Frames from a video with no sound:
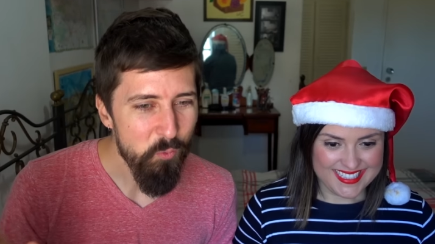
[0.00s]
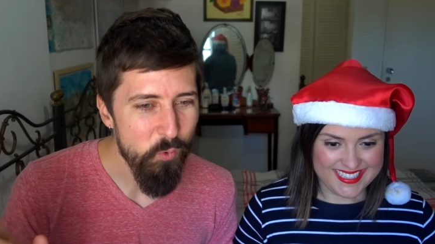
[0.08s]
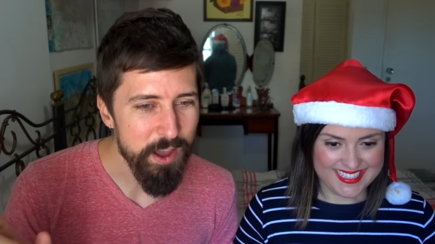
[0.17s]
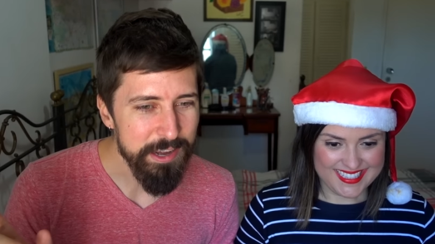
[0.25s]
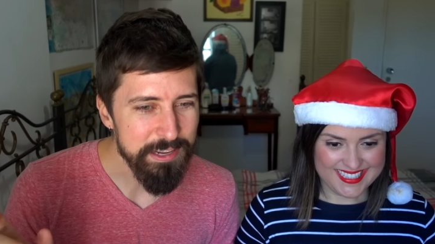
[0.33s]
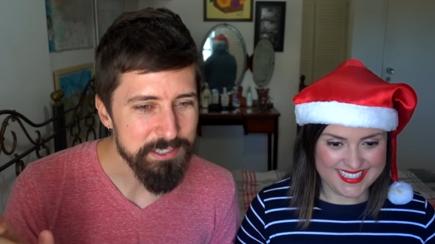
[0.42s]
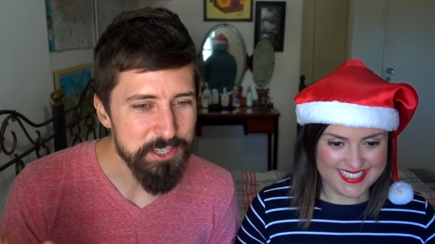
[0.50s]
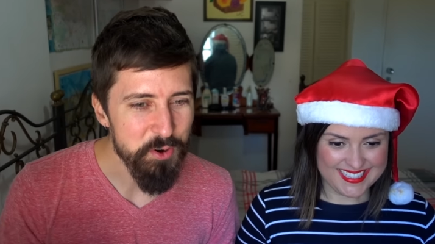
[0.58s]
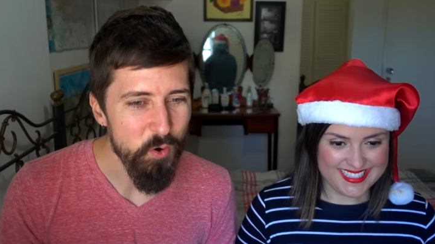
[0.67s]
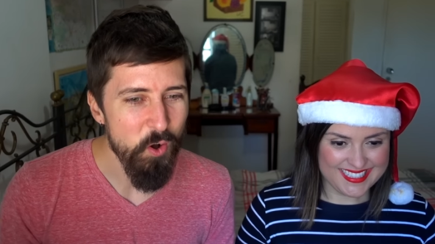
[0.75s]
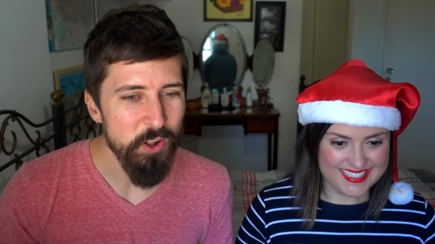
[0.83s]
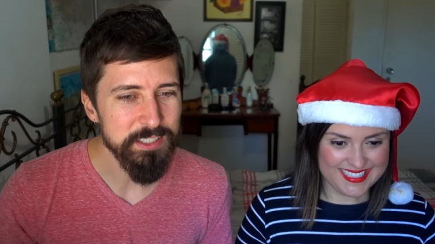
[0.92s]
Speaker 1: what is
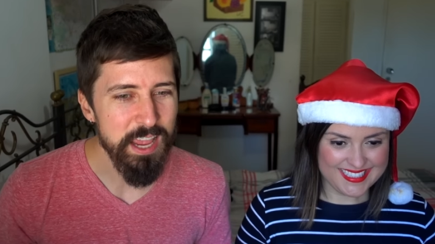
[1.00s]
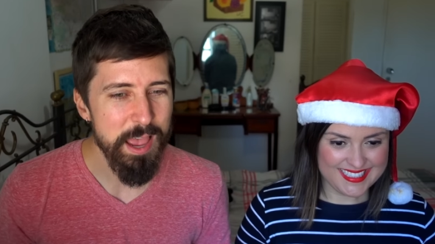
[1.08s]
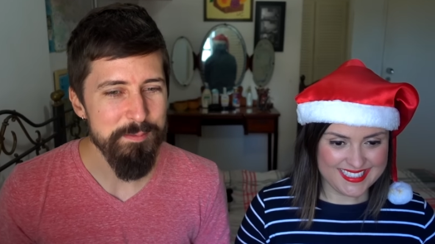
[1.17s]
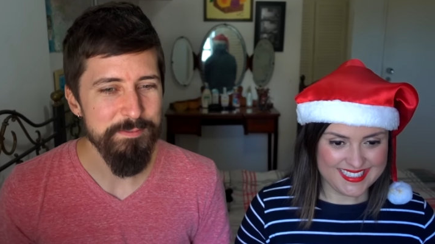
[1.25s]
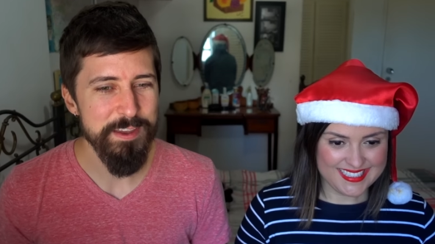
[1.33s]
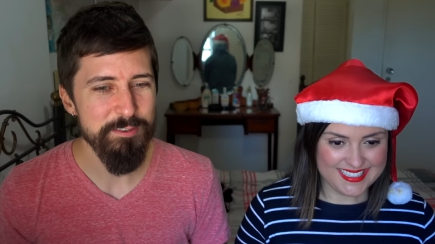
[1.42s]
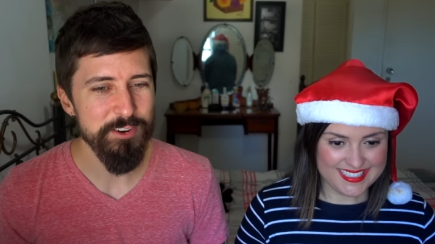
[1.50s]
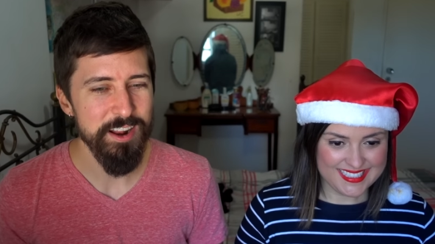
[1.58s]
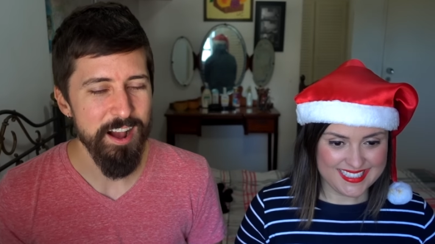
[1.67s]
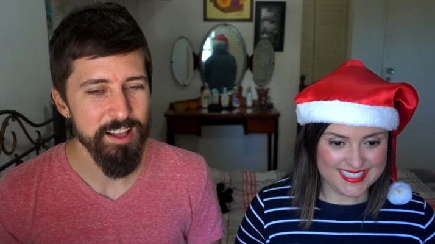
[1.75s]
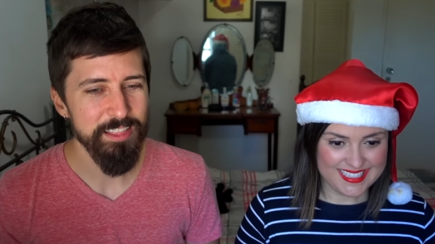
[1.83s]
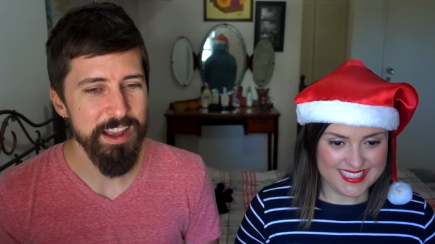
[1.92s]
your all-time favorite
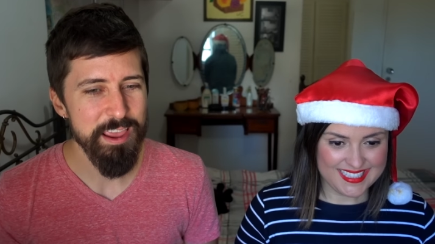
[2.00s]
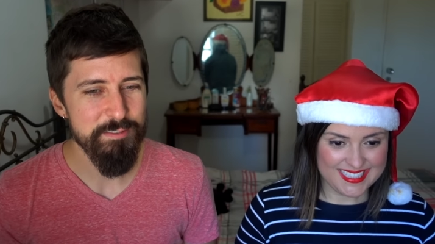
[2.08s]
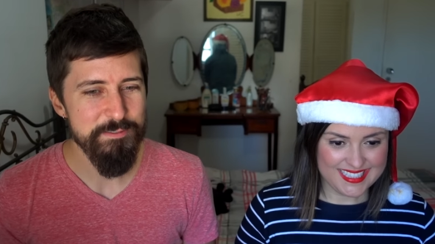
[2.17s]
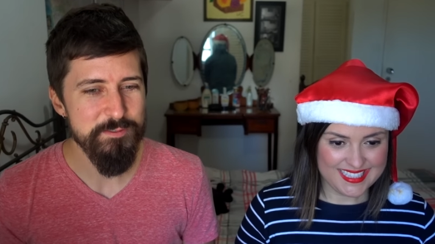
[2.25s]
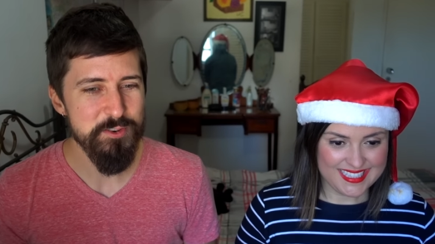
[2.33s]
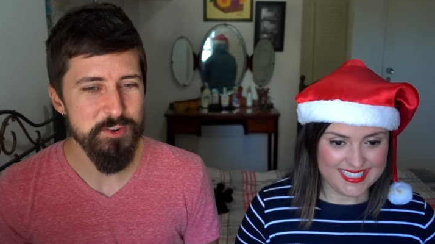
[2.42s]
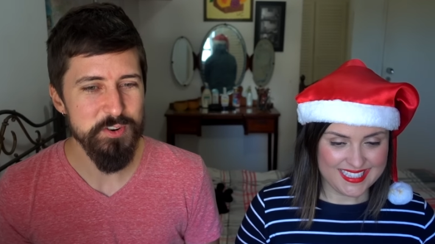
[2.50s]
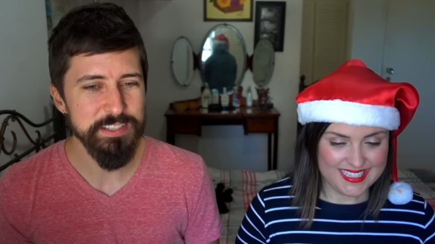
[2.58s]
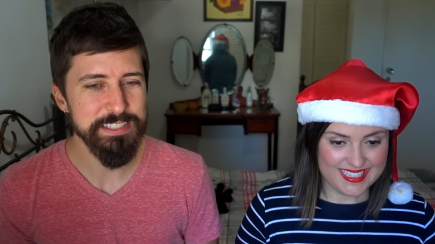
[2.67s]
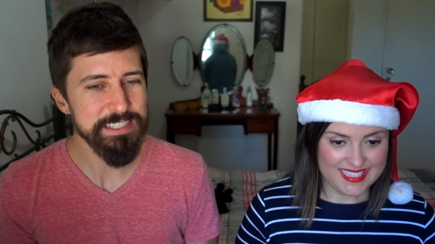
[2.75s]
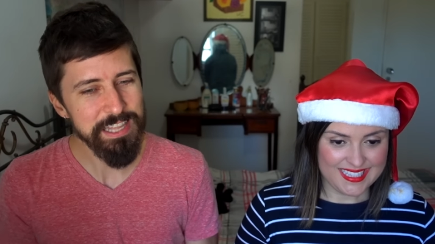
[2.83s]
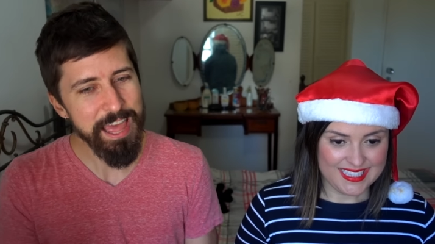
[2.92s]
holiday
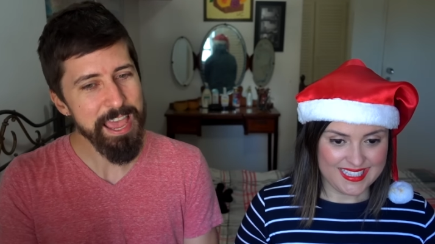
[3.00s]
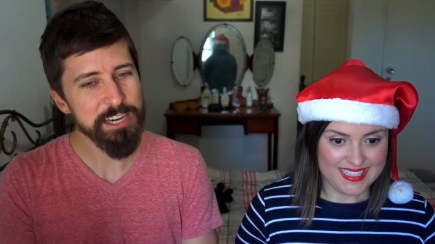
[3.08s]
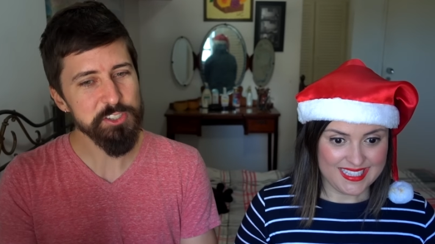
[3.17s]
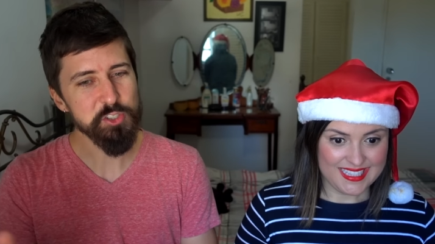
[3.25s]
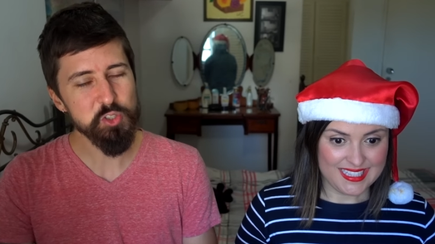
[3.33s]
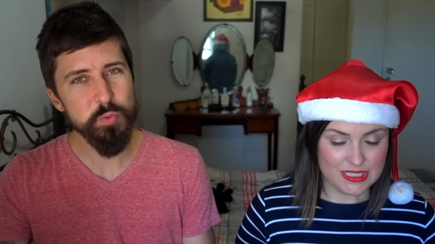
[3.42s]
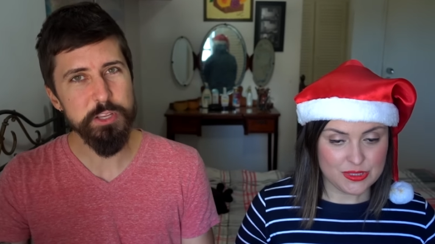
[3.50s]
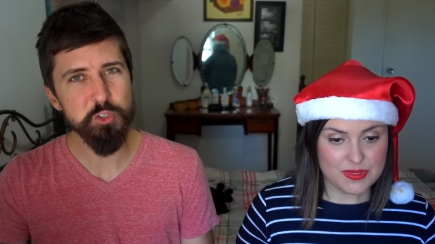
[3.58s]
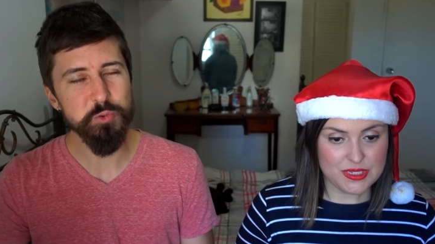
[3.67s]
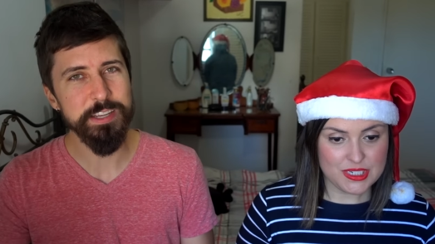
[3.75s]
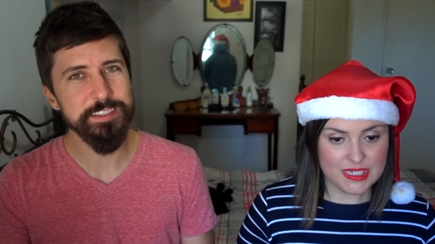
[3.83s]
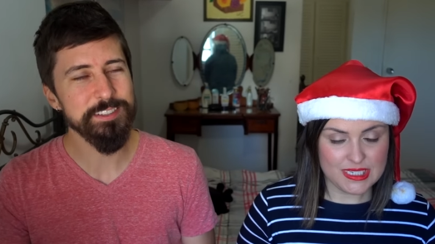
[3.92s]
food slash sweet
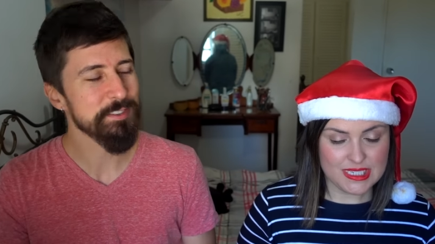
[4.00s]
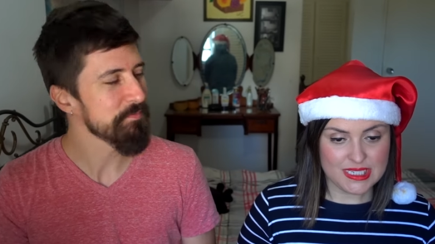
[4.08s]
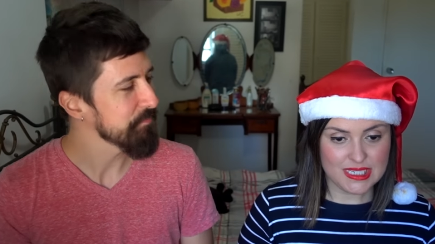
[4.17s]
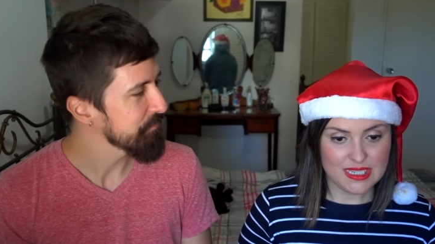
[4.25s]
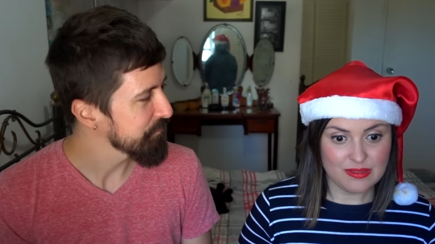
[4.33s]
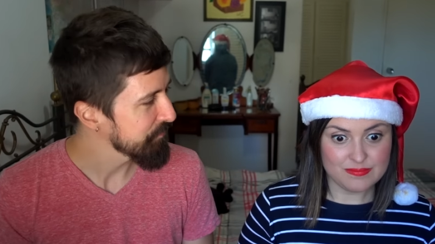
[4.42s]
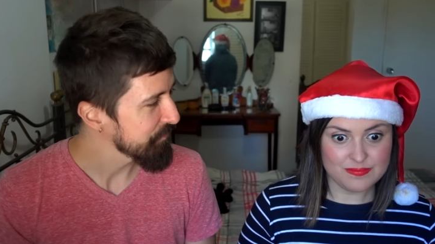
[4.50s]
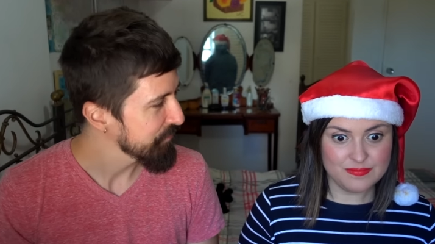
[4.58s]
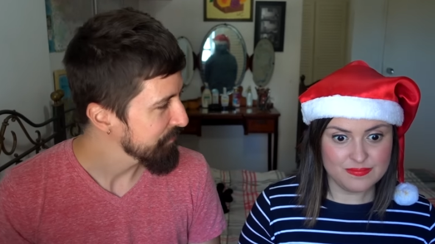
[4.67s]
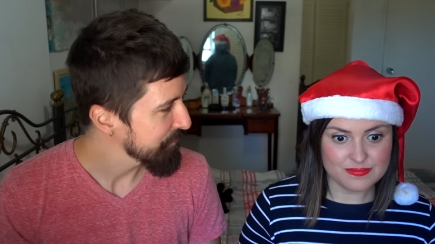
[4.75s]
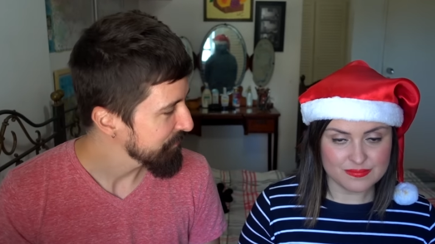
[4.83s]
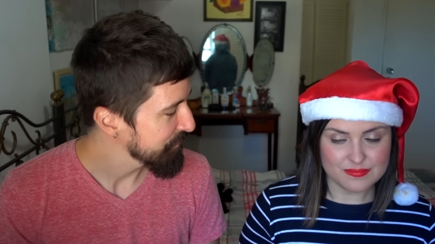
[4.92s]
treats?
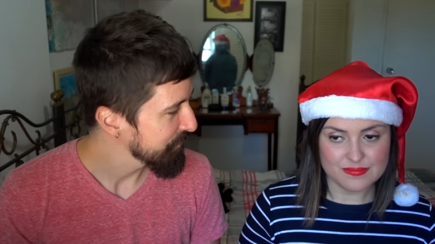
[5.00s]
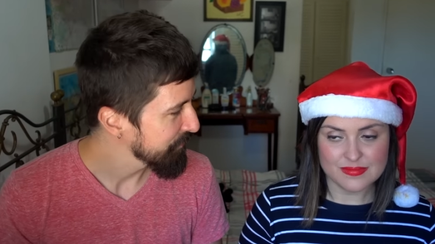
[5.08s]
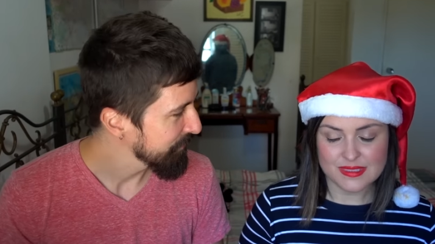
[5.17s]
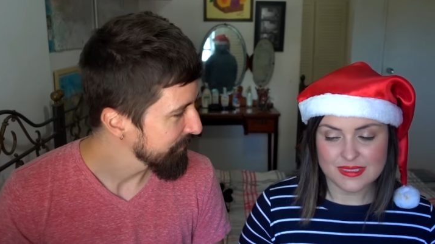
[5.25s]
Mm.